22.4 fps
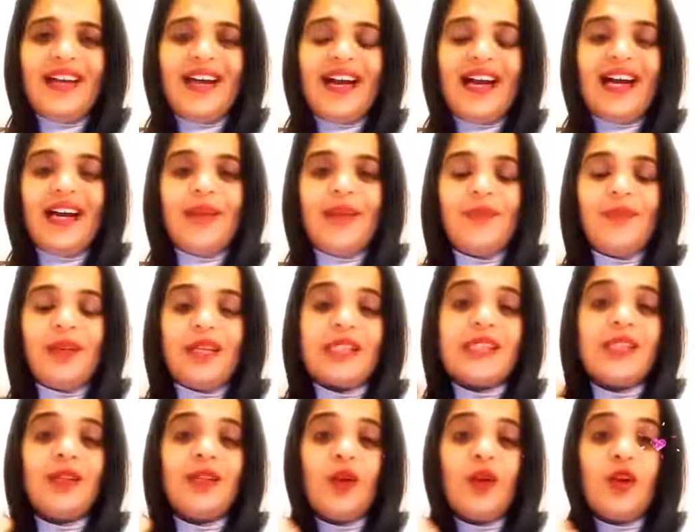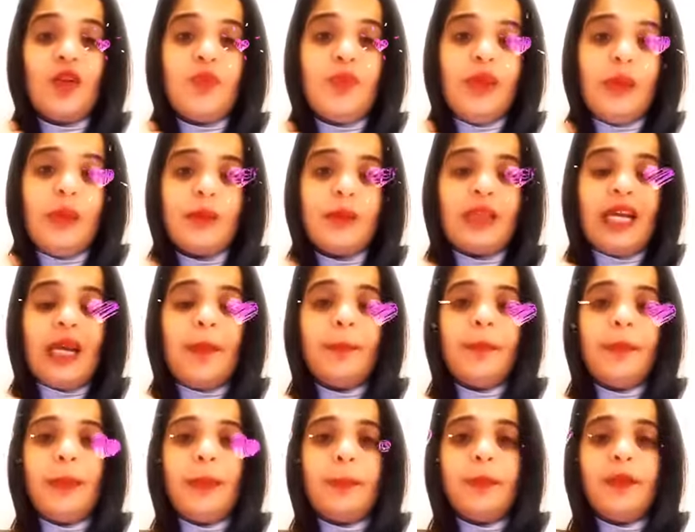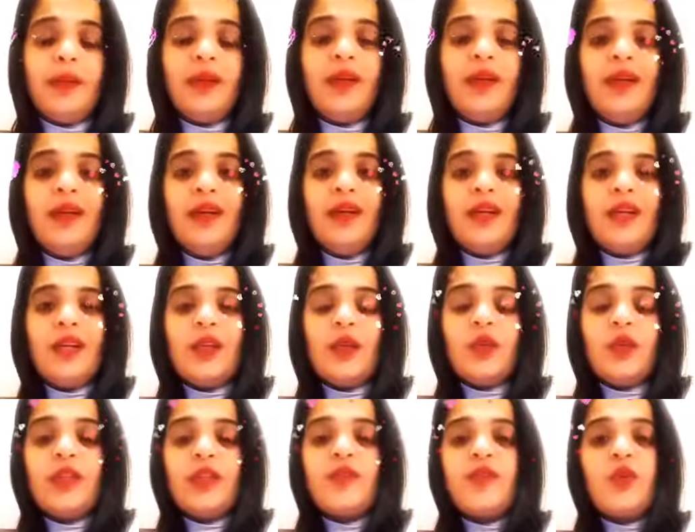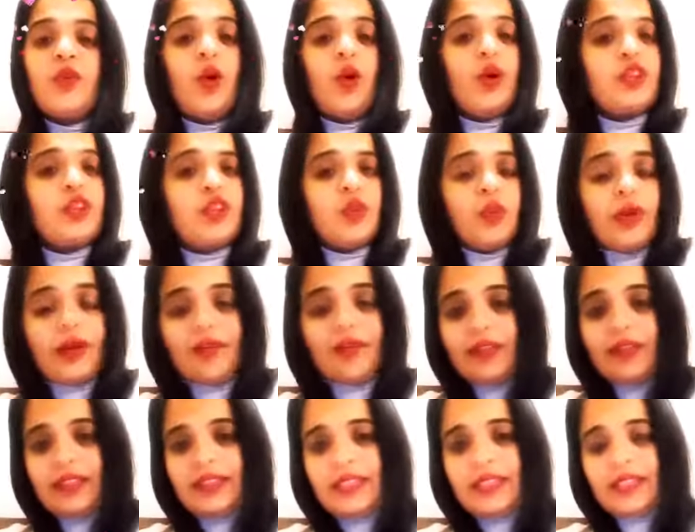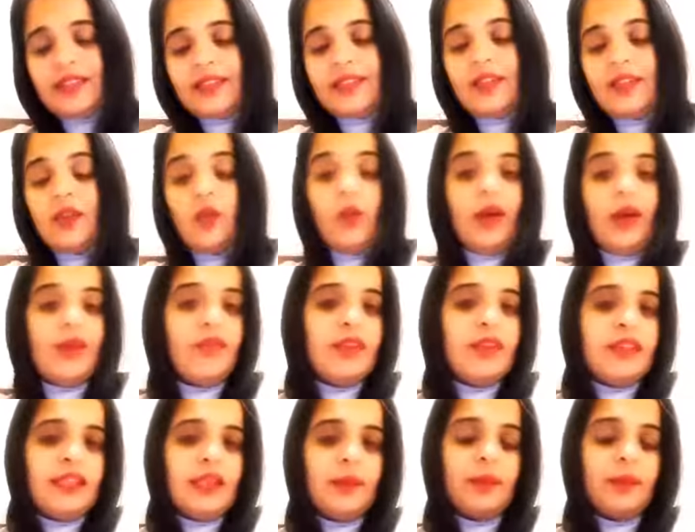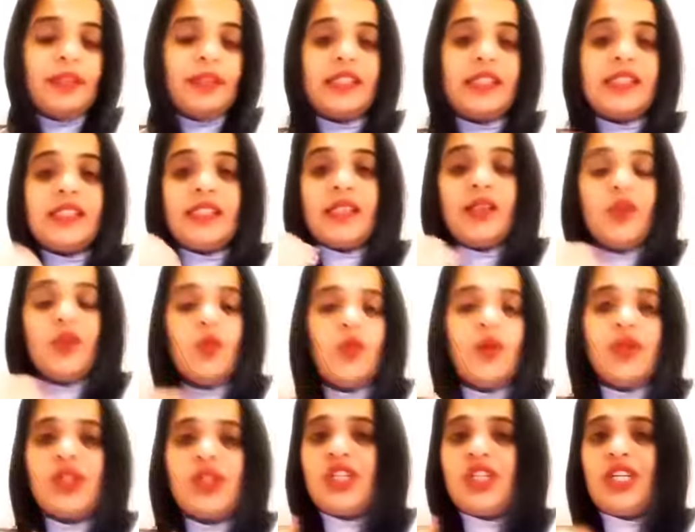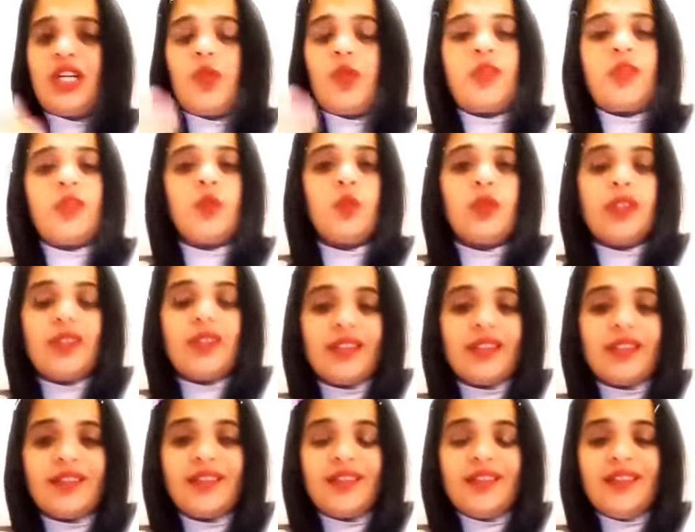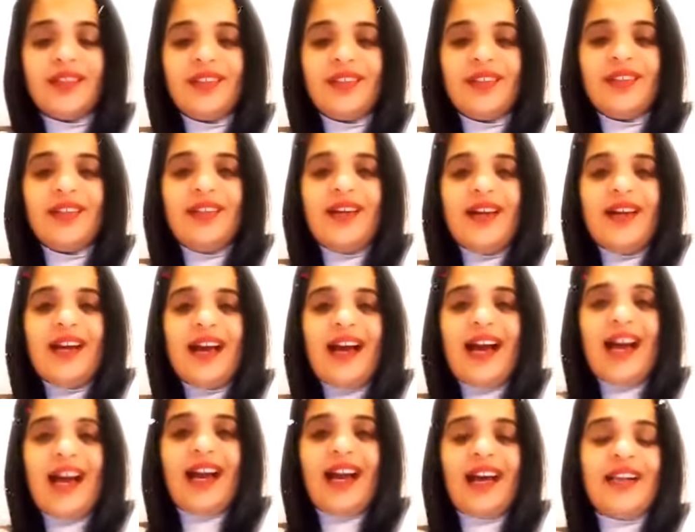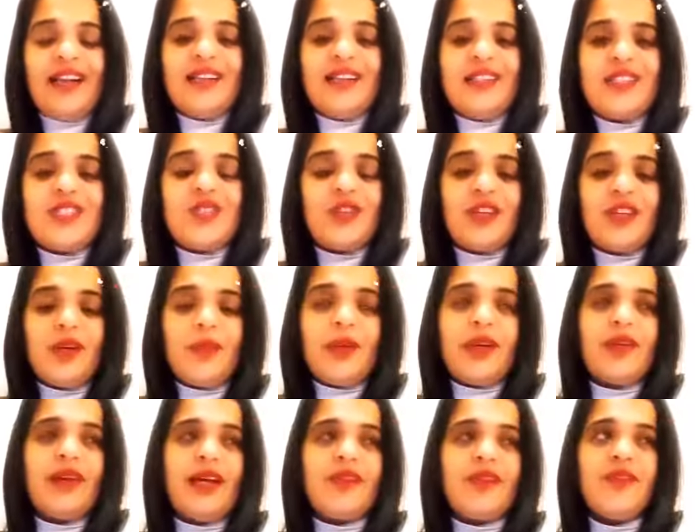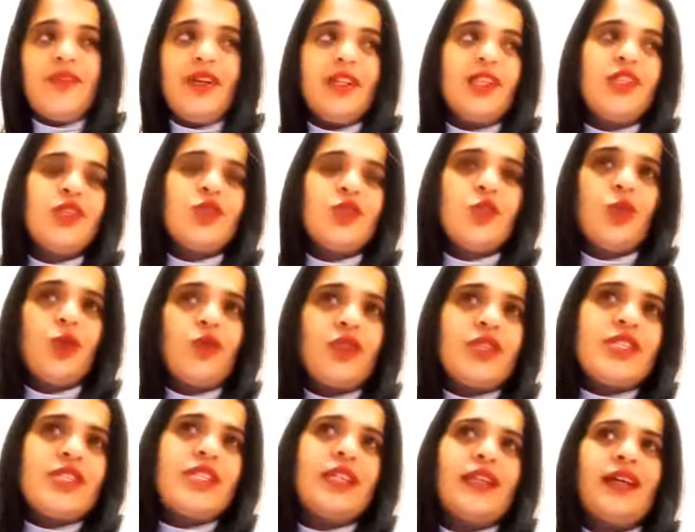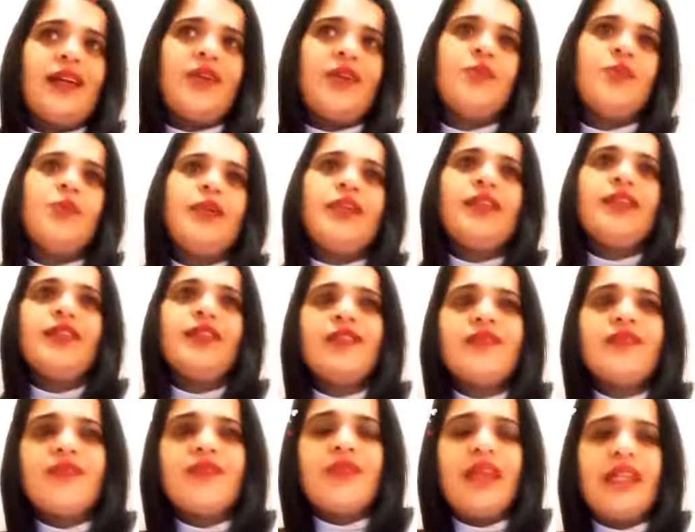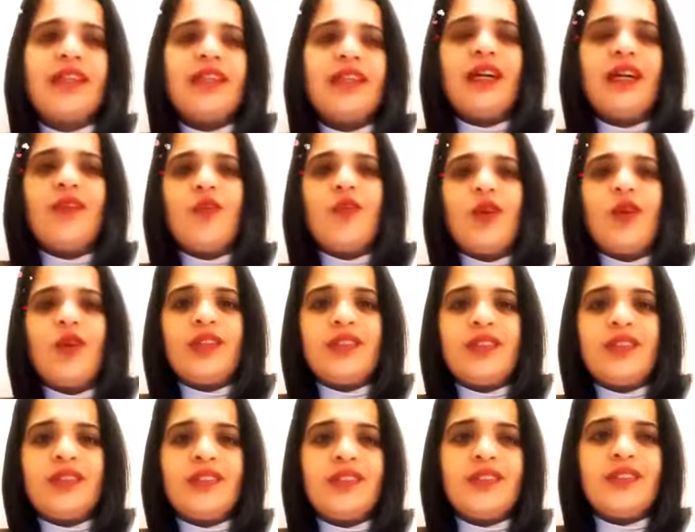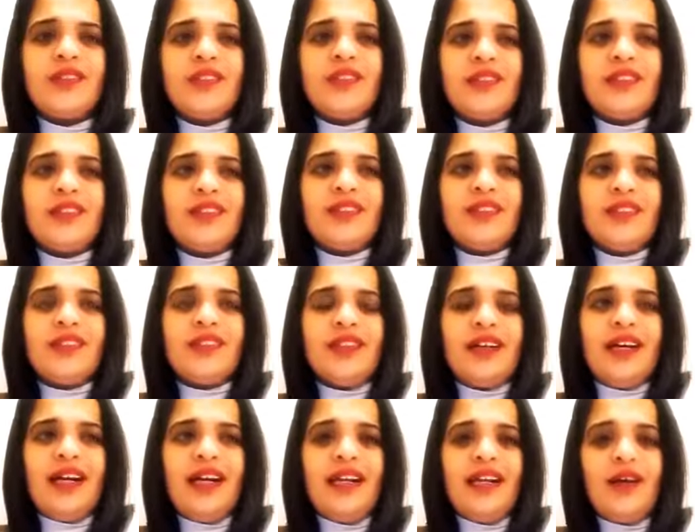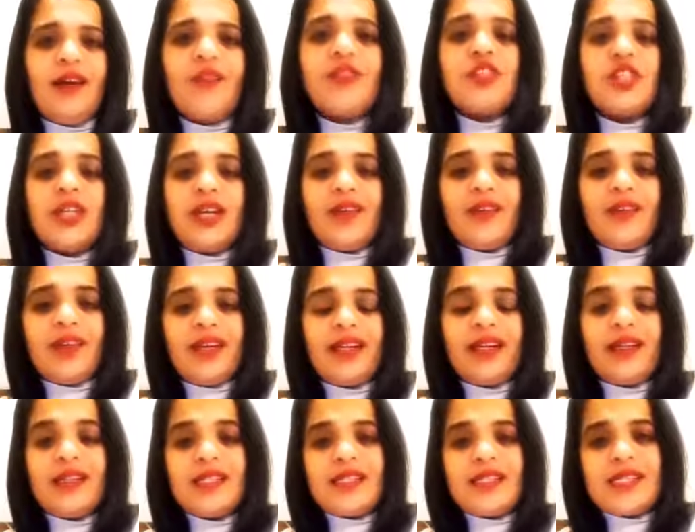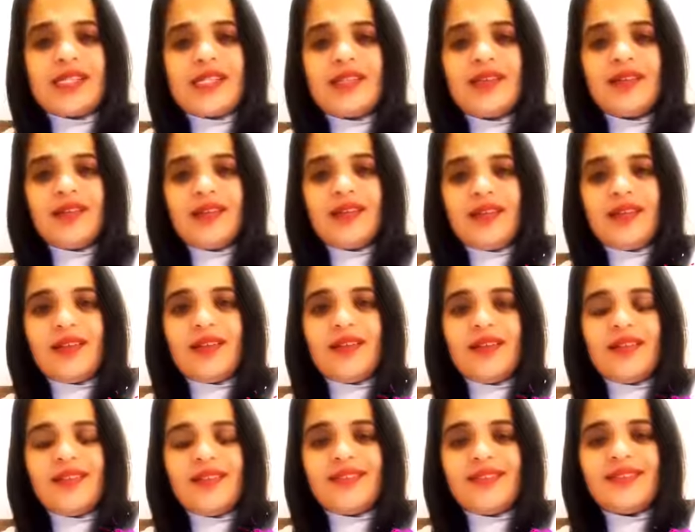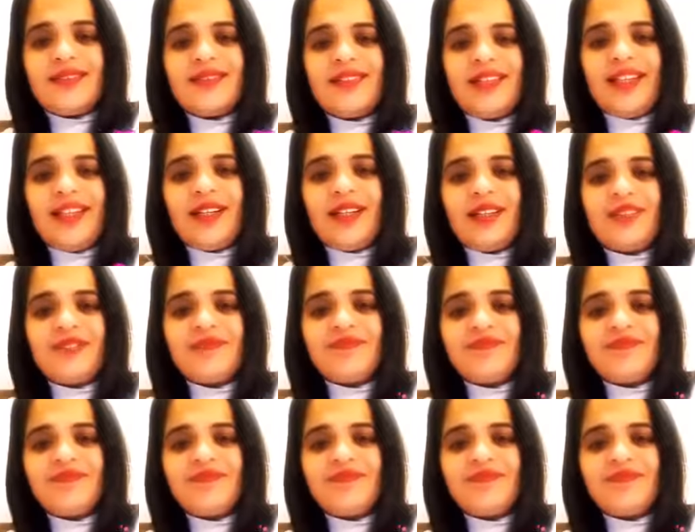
And because a lot of pe- time people, you know, they've gone through everything, they know everything, but they still don't want to share with the world. And so, yeah, my grandfather used to always say that to me that I think I've the. I love sharing, yes. Yeah.